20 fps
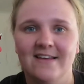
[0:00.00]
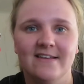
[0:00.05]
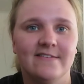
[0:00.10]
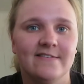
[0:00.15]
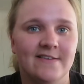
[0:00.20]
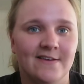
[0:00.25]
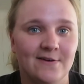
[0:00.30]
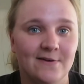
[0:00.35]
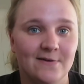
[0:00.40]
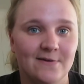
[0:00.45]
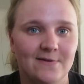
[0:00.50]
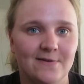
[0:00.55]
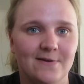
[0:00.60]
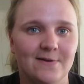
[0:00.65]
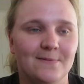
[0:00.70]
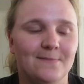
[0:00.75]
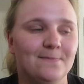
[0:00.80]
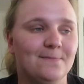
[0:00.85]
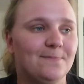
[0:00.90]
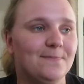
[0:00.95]
So
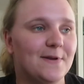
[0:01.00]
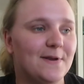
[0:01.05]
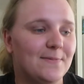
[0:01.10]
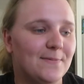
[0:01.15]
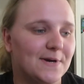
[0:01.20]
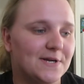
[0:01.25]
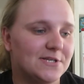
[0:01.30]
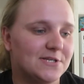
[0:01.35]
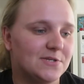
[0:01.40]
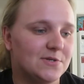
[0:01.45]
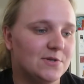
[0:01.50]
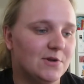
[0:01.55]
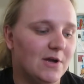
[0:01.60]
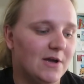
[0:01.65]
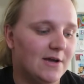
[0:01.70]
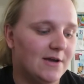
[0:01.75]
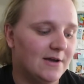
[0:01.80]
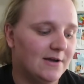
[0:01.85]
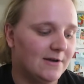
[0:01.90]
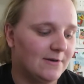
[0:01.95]
pretty much
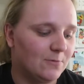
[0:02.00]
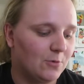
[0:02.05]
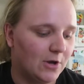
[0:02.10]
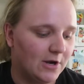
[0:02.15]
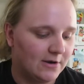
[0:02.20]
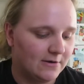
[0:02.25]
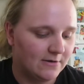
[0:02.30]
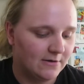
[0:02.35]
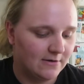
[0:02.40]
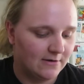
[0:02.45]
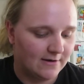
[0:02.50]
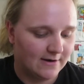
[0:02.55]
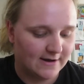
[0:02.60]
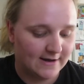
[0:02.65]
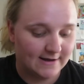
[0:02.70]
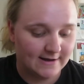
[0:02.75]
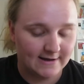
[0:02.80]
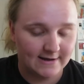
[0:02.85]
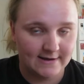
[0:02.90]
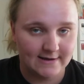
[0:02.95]
uh, what
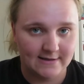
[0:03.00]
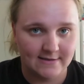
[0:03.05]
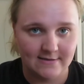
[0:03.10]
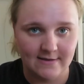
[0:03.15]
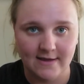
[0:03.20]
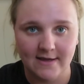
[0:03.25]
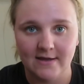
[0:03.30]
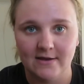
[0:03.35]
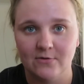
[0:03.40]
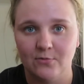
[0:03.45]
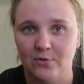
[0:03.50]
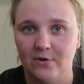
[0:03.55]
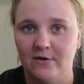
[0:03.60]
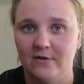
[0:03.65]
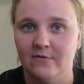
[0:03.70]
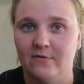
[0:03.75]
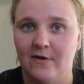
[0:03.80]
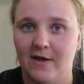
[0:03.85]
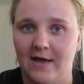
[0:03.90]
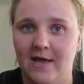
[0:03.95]
I did
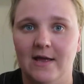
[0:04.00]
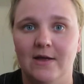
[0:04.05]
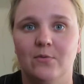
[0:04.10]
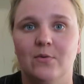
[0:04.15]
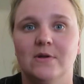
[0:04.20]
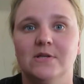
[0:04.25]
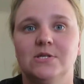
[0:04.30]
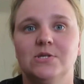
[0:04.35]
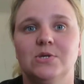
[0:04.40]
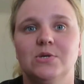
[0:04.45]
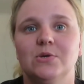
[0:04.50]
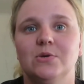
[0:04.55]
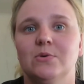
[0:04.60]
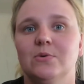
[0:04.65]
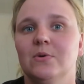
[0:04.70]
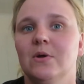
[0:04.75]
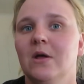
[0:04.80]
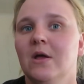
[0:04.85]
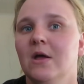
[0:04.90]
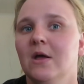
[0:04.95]
was I went
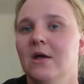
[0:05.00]
to